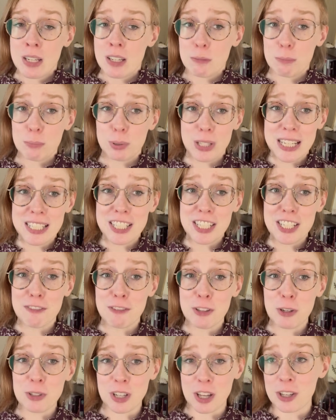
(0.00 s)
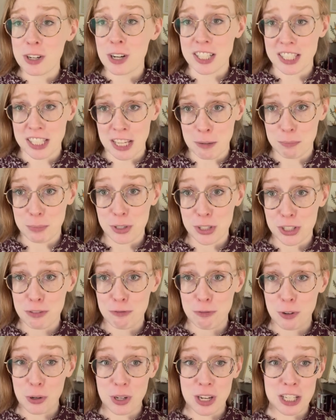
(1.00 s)
Plenty of those other examples
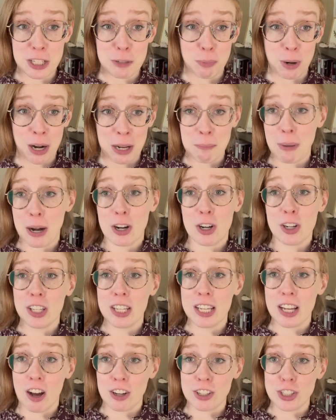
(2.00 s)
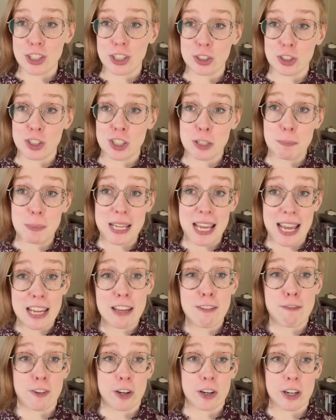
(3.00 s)
focus primarily on children's
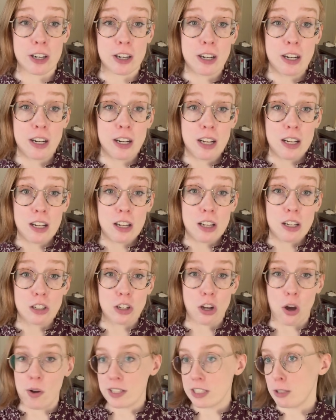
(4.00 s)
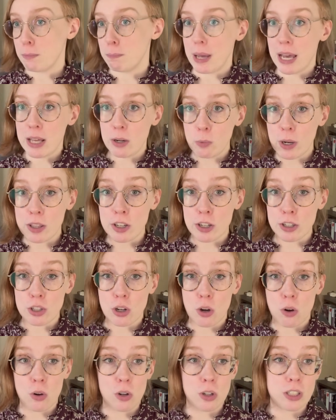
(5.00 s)
behavior, going to bed when they're
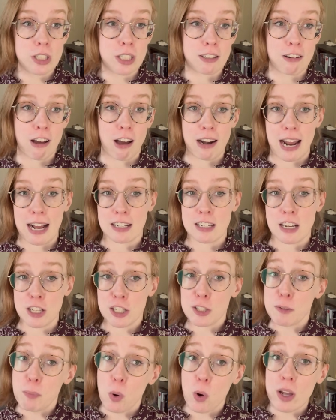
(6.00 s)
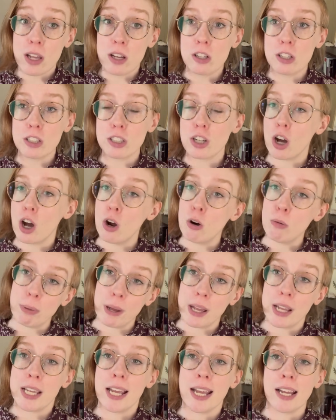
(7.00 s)
told, not acting spoiled,
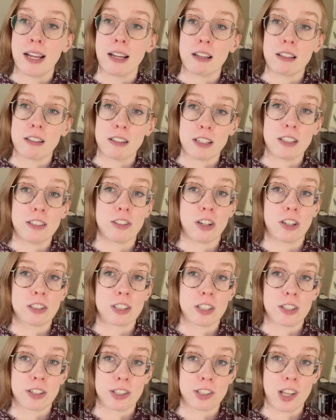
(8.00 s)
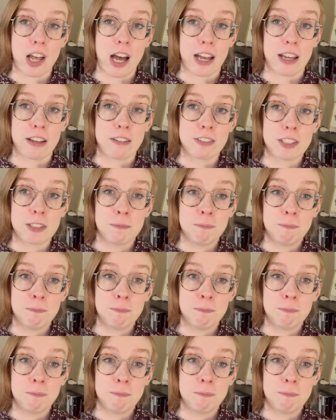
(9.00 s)
obeying the adults in their lives.